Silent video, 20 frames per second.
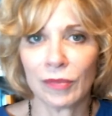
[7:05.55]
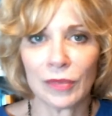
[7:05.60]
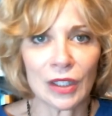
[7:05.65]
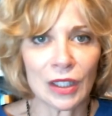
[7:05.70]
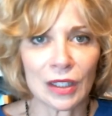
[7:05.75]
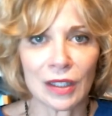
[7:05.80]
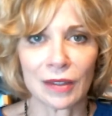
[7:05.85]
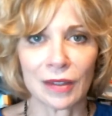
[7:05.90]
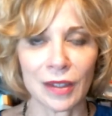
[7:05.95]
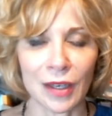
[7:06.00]

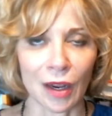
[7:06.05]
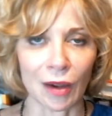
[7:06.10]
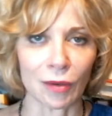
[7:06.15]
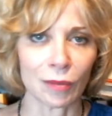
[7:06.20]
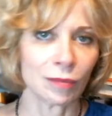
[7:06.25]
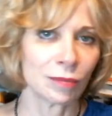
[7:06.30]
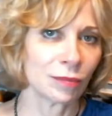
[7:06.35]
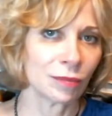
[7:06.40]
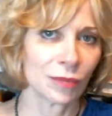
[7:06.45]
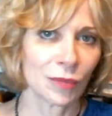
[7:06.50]
just,
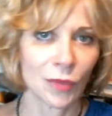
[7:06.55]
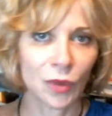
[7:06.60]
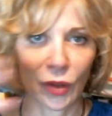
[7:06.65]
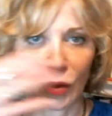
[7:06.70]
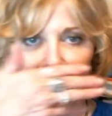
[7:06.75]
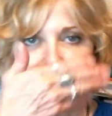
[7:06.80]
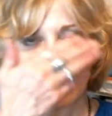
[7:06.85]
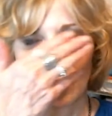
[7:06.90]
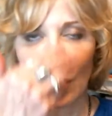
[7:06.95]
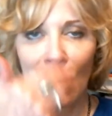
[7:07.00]

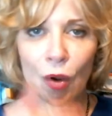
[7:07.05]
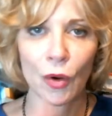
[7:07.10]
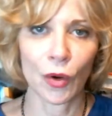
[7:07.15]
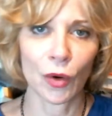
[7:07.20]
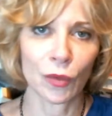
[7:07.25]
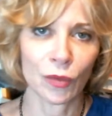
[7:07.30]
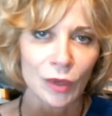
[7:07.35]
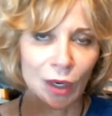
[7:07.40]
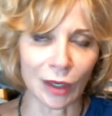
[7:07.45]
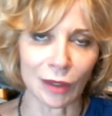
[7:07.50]

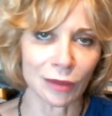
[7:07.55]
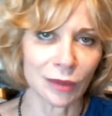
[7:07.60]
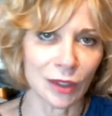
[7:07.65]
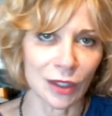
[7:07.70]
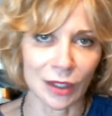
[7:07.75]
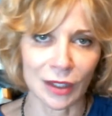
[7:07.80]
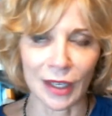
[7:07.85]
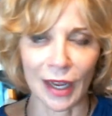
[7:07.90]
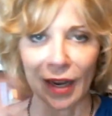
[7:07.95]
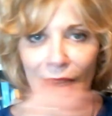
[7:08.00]

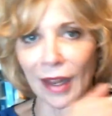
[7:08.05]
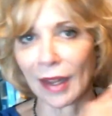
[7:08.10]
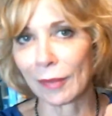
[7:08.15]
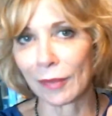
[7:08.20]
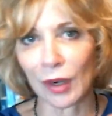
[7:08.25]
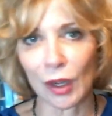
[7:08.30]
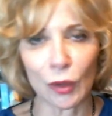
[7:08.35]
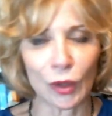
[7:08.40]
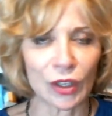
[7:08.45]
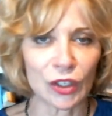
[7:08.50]
just say,
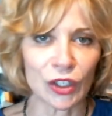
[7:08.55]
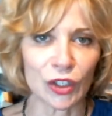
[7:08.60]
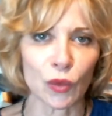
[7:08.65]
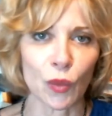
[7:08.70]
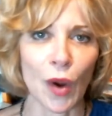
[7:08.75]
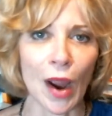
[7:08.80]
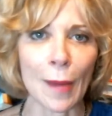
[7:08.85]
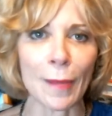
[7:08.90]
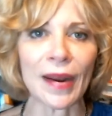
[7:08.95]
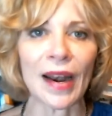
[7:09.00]
no, let's
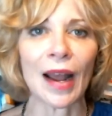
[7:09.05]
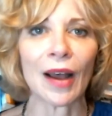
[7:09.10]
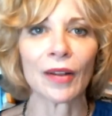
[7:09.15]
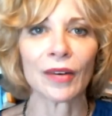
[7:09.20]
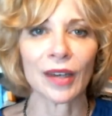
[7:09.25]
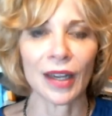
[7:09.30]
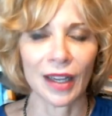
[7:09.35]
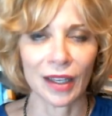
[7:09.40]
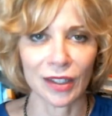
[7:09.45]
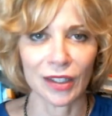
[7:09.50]
just wipe it
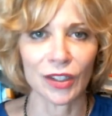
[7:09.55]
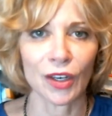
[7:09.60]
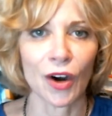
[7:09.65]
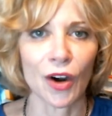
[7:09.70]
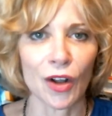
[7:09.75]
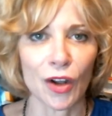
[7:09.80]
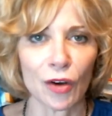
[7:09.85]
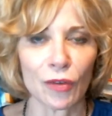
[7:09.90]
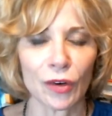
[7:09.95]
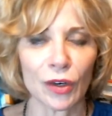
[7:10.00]
out and
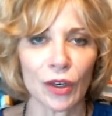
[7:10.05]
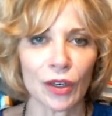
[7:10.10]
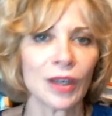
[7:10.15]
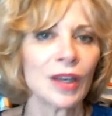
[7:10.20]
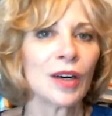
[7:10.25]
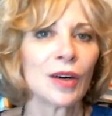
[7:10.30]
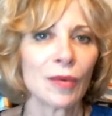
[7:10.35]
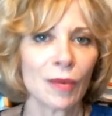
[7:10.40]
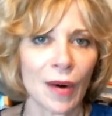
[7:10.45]
start over.